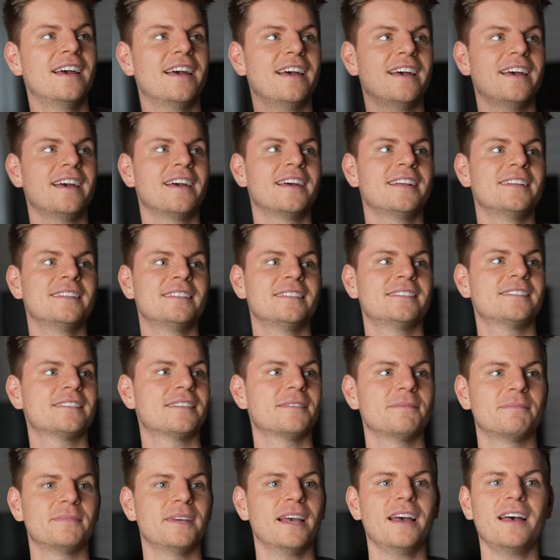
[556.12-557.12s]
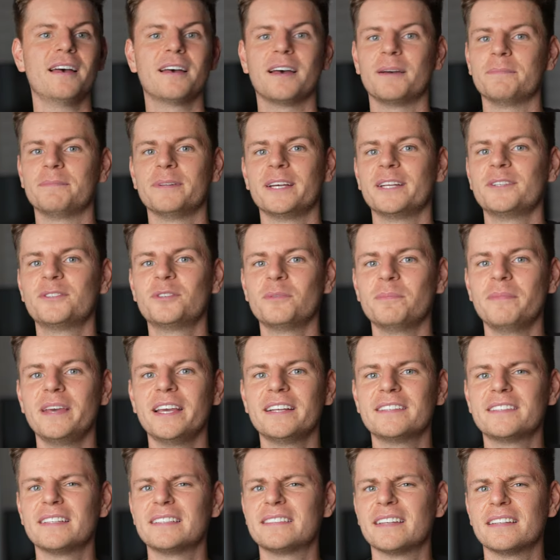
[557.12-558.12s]
And yeah, I'm planning to
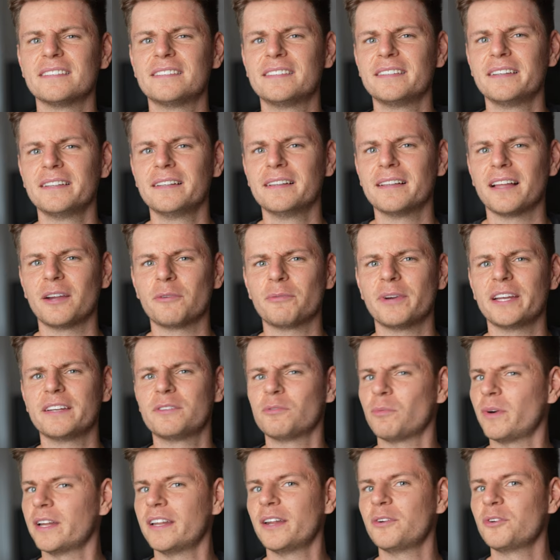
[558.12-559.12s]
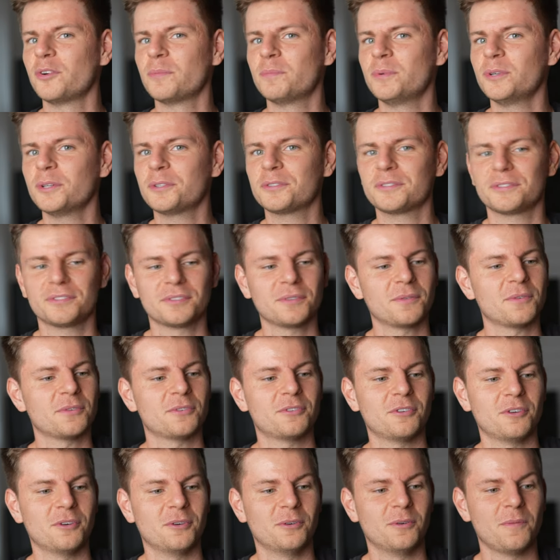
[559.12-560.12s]
make this until I read 100 books,
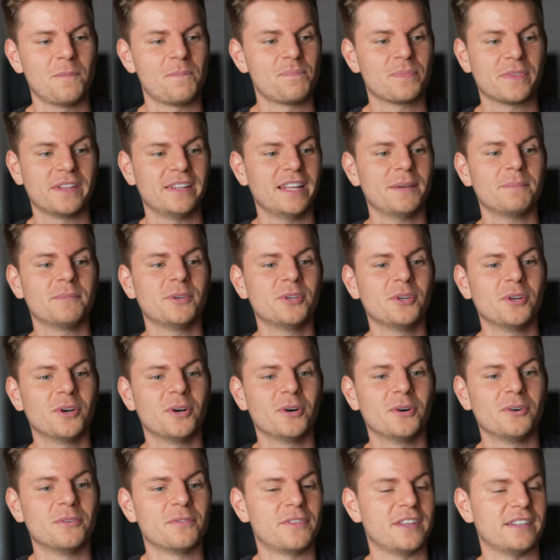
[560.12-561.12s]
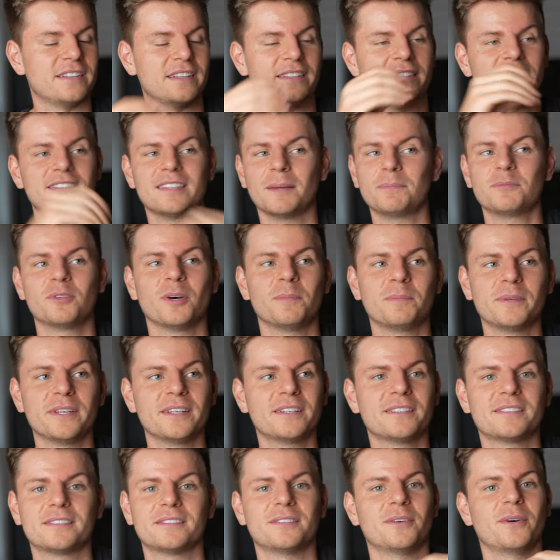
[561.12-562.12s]
so let me know if there's any
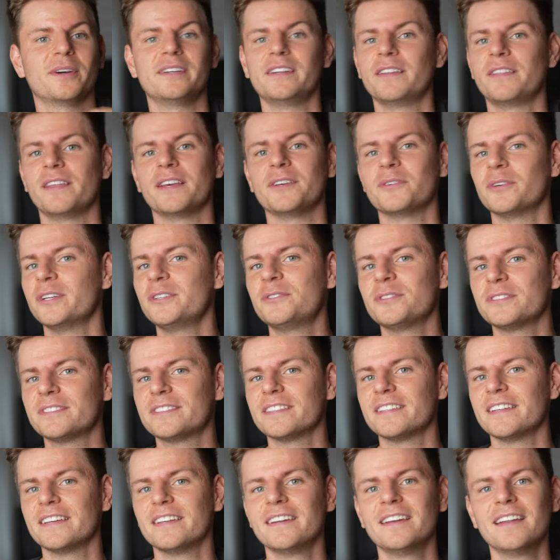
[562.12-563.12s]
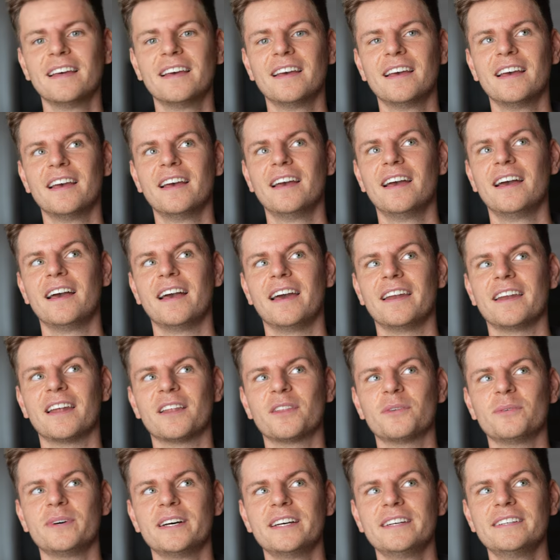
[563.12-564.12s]
subtopics or anything you're interested in. And
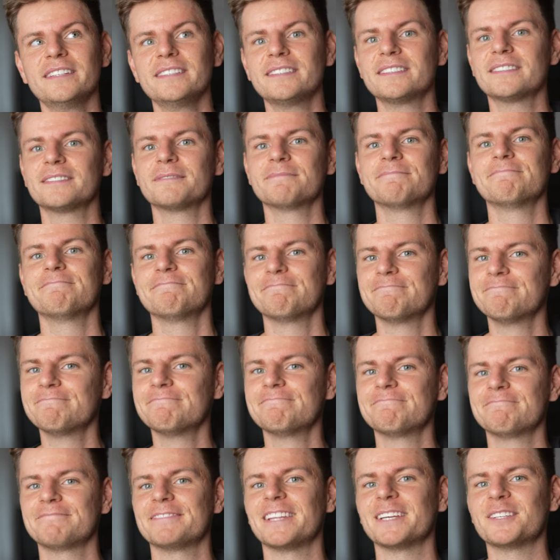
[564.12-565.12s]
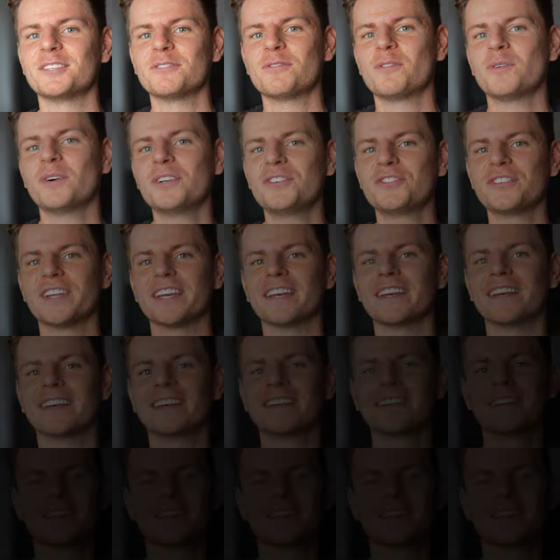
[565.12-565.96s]
otherwise, thank you for watching.